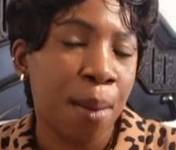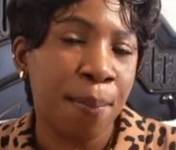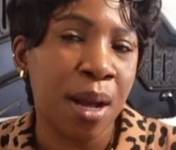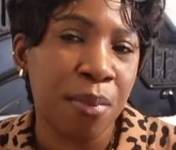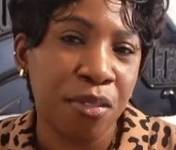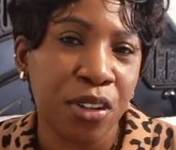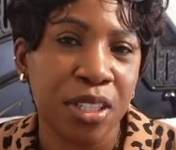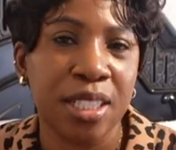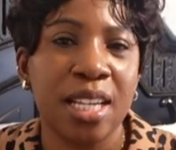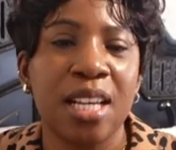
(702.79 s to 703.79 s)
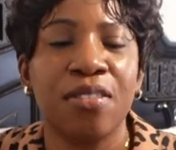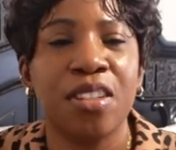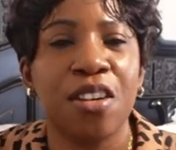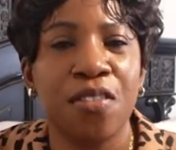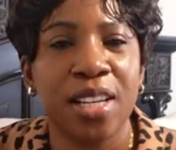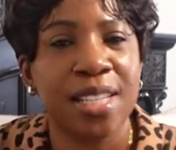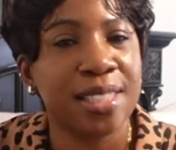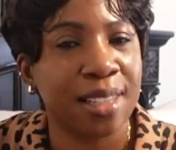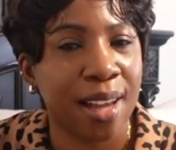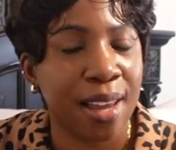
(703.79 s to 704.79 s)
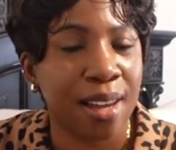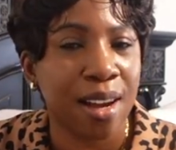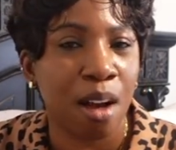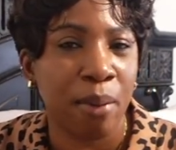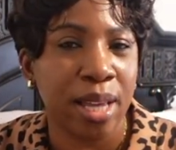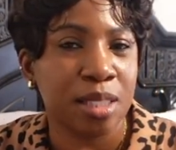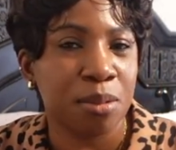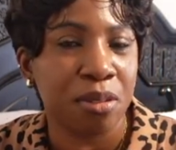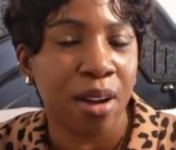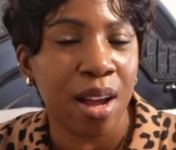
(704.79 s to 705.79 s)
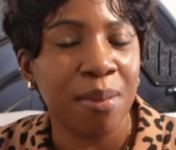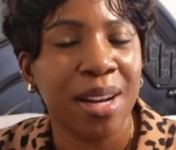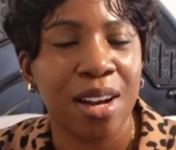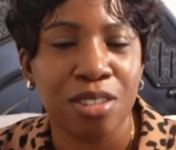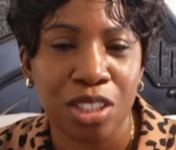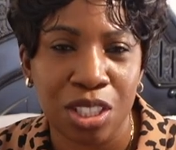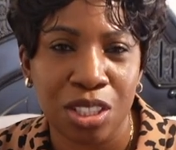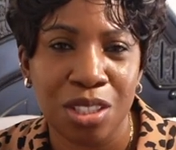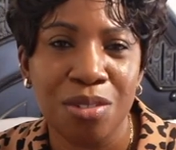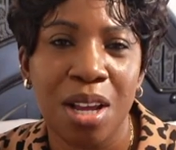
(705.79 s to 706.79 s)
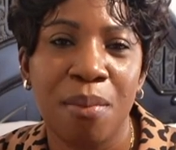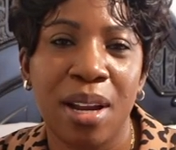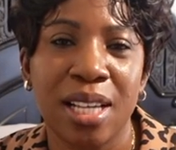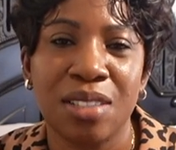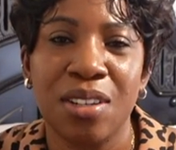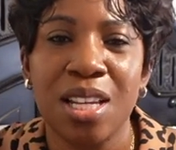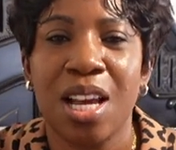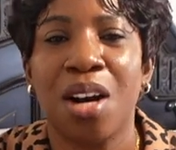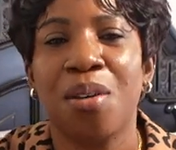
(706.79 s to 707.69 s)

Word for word: But before you leave, don't forget to like, comment, and subscribe, and I'll see you in my next video.